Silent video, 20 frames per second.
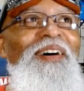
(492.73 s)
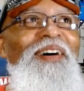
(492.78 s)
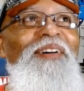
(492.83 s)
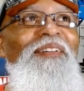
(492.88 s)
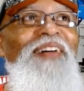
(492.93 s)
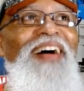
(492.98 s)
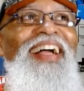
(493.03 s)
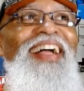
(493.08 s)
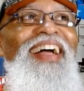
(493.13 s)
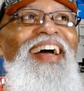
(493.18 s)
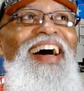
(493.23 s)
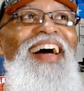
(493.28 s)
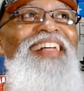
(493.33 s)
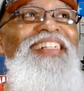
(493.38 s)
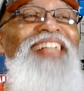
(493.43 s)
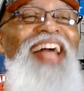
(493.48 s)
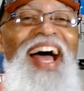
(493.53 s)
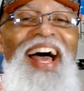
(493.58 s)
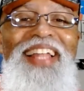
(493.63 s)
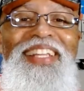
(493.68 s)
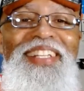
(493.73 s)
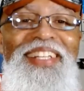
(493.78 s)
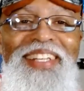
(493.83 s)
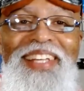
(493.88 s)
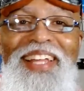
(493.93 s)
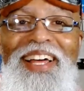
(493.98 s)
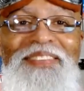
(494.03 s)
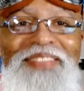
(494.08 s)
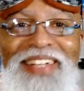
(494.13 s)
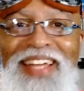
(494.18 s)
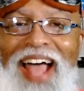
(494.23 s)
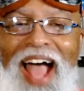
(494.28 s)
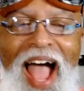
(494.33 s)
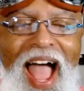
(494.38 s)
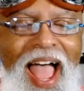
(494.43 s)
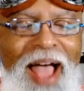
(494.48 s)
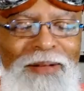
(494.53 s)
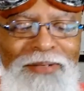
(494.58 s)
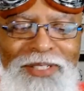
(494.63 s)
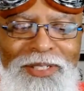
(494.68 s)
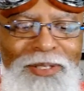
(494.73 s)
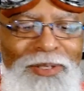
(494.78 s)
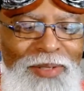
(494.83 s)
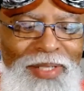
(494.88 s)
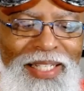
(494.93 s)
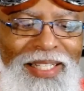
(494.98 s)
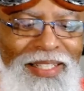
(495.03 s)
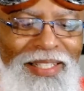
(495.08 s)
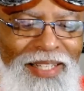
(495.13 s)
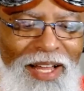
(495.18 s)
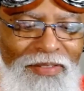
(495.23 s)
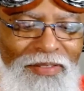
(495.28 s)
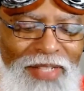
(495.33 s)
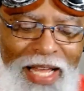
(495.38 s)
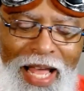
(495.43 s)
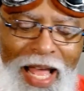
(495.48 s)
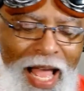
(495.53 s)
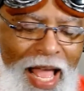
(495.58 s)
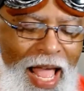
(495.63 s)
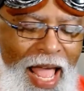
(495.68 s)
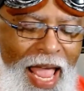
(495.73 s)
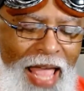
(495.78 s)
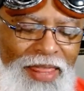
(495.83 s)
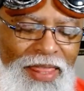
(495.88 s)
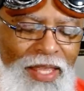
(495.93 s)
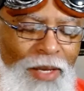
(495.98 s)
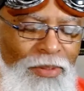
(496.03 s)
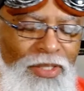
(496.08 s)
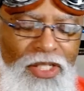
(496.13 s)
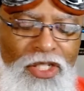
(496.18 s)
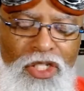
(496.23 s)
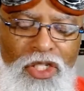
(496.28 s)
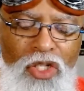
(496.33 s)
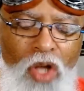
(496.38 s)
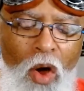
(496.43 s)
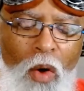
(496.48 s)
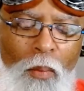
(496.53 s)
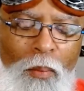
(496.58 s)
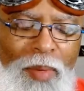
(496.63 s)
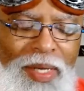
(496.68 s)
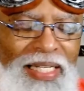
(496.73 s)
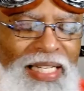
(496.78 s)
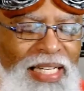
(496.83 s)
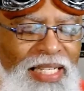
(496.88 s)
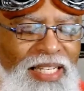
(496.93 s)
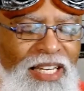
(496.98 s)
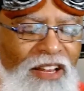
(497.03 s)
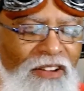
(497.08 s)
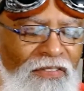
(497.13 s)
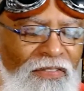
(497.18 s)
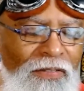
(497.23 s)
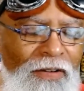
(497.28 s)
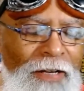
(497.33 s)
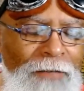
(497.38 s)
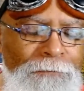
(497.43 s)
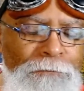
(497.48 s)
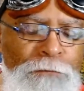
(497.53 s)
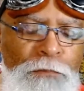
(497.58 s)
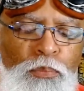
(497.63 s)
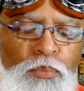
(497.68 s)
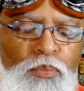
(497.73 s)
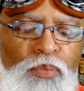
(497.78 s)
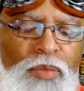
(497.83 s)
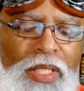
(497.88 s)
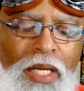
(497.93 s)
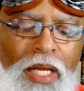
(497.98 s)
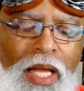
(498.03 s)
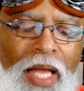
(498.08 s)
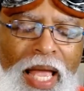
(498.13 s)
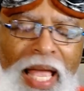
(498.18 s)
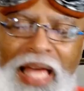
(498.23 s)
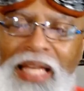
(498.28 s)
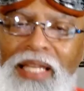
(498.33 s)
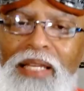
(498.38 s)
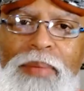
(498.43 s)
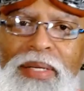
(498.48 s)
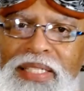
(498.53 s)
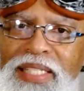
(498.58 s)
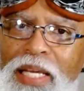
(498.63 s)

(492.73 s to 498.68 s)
my gosh, I loved it. I absolutely loved it. And there were just so many different elements that